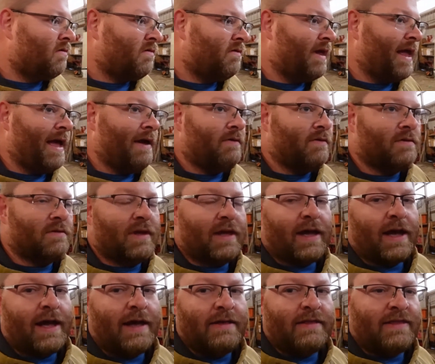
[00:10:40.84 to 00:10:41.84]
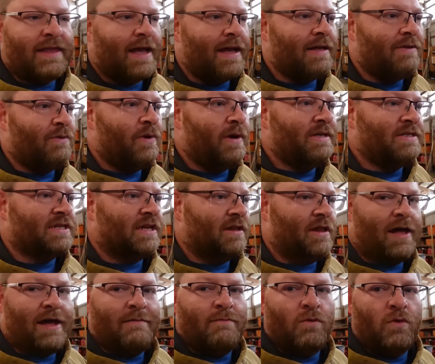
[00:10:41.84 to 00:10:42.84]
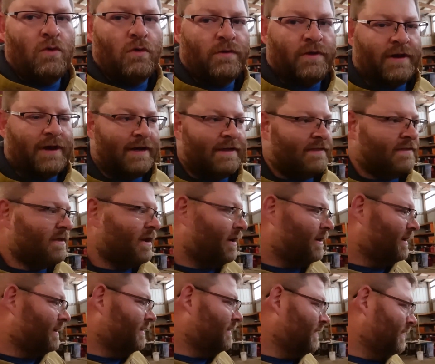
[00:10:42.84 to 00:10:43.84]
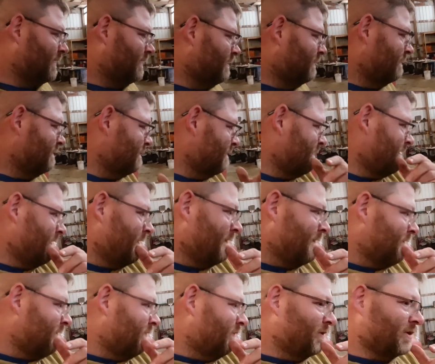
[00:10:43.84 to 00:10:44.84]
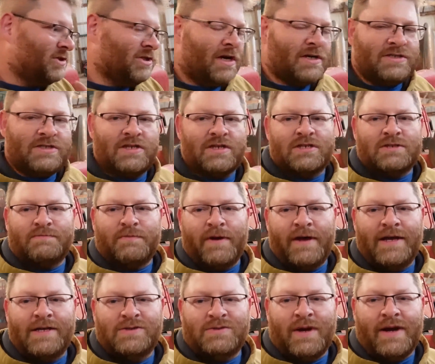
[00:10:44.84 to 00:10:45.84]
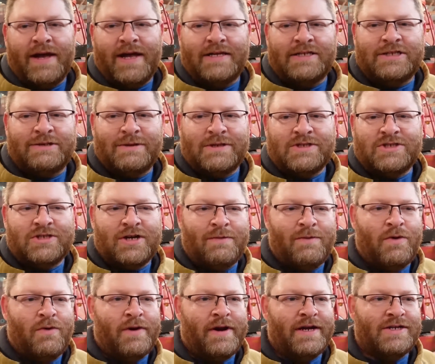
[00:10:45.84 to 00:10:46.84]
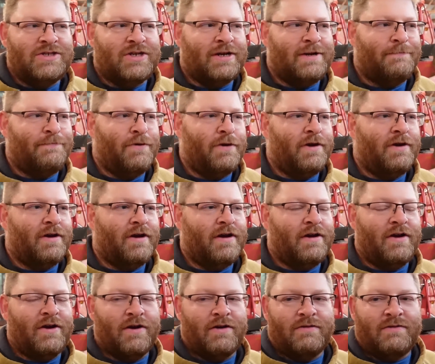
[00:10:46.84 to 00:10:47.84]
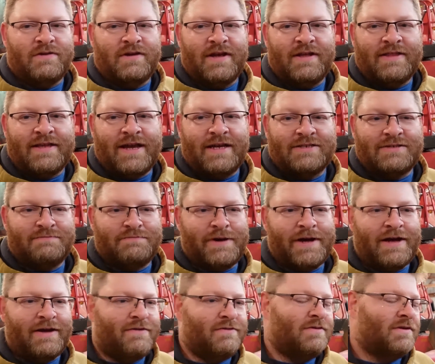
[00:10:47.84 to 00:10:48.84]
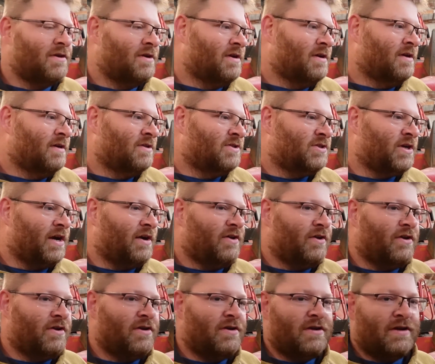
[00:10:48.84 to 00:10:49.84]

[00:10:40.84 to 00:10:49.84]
That weighs a lot more than I thought it did, which also explains why I had so much trouble when I tried to put it on our 10,000 pound trailer.